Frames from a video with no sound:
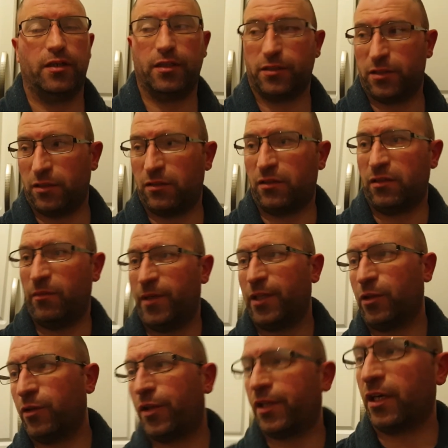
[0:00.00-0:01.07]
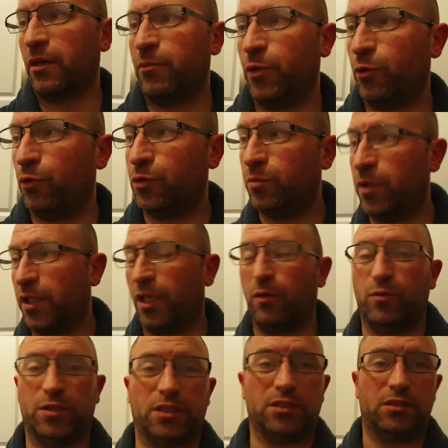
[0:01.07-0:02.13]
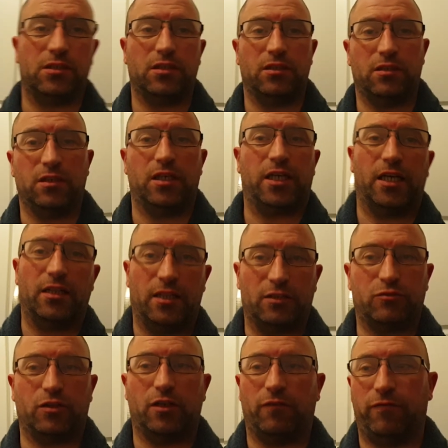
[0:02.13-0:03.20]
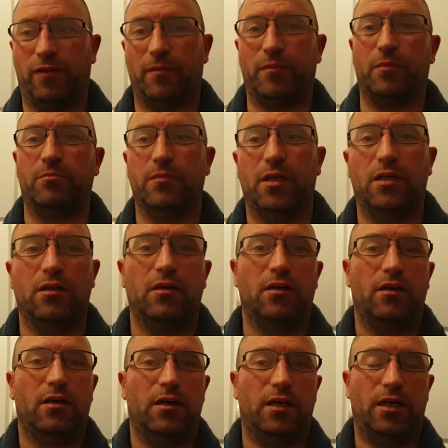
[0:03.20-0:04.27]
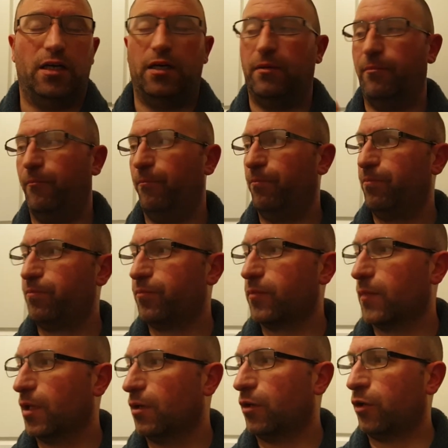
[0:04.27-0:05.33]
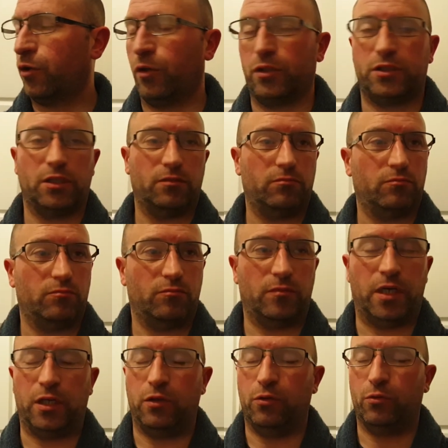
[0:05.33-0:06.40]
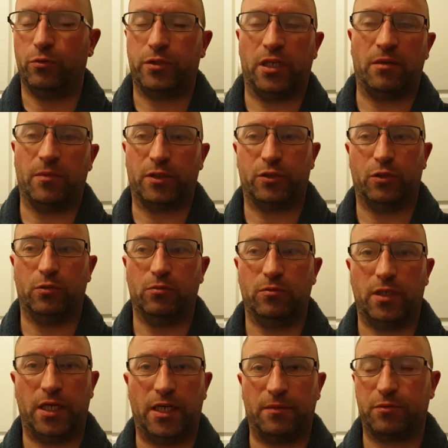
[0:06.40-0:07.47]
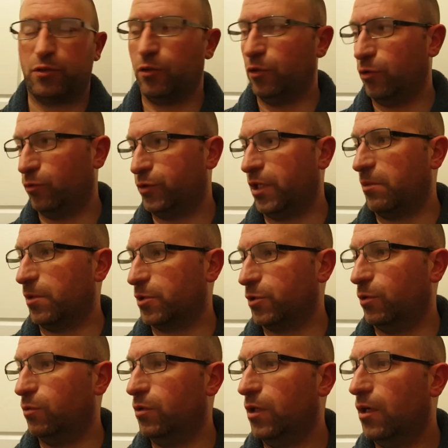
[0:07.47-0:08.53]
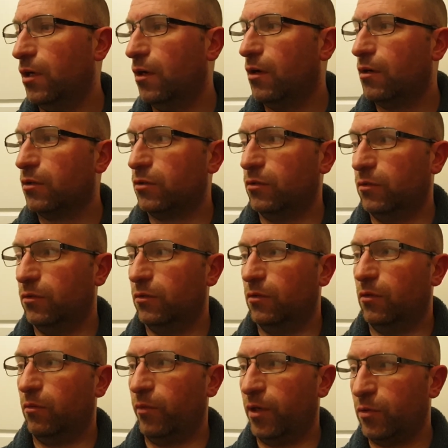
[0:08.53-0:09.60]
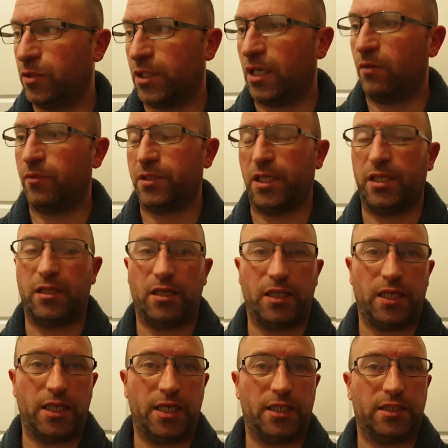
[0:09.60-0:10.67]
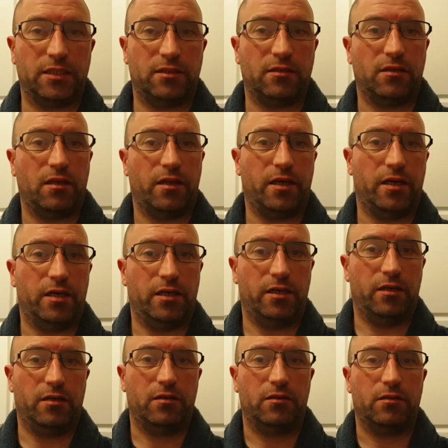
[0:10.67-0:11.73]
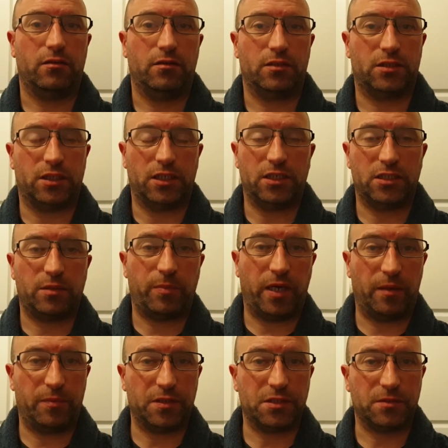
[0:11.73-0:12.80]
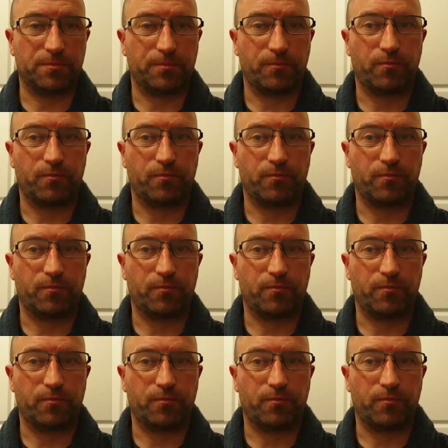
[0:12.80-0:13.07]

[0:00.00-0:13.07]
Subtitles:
That's the one good thing about those wee grills is you can literally flip them. Cooks it in no time at all, absolutely no time at all. So whilst that was in, I then added the sliced peppers.